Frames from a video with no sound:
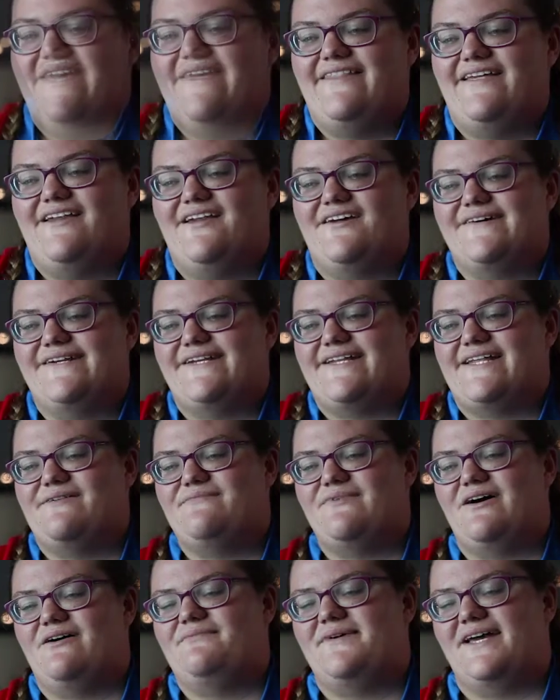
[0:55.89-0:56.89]
And then I got an
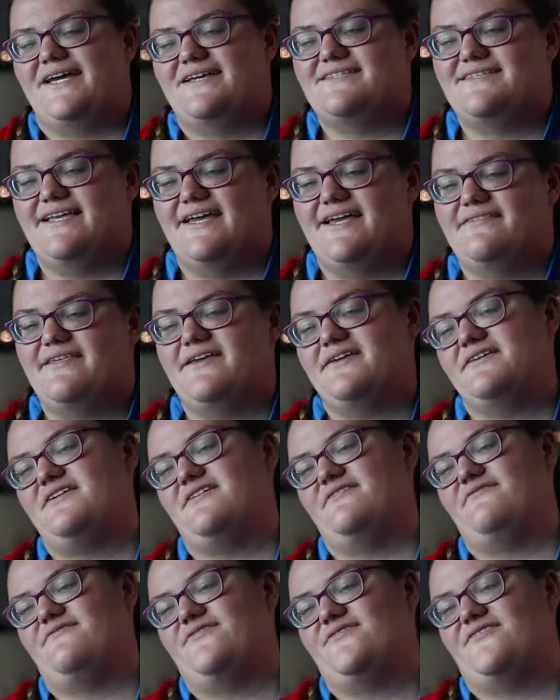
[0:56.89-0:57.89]
email back saying,
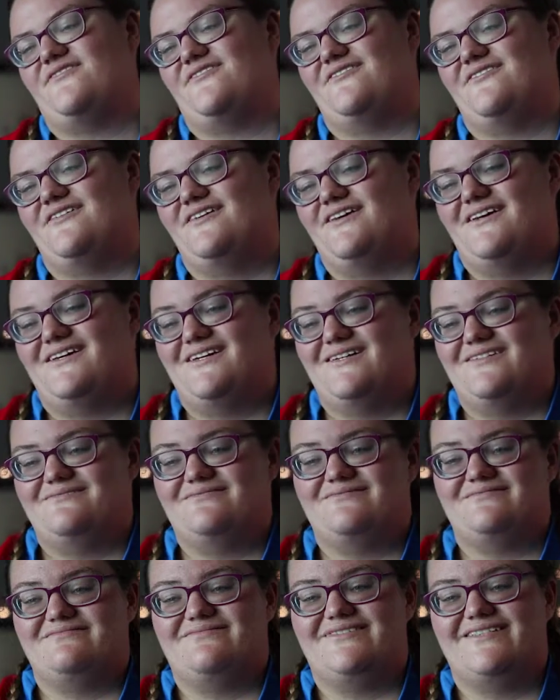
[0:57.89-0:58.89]
thank you for
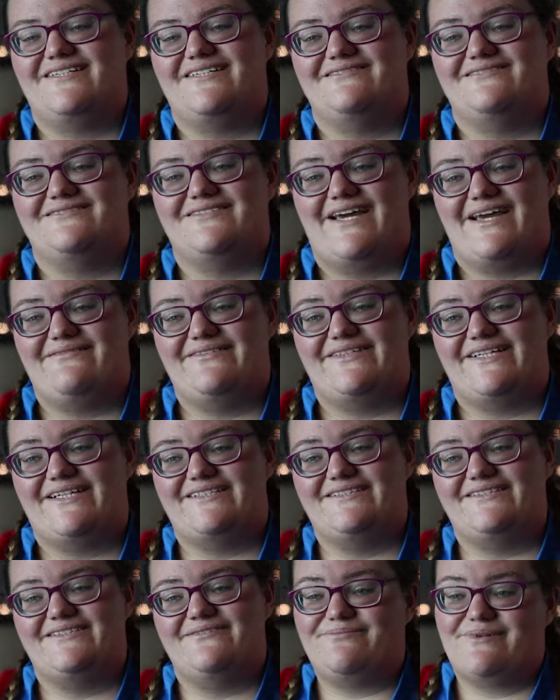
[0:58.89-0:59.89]
putting your name down.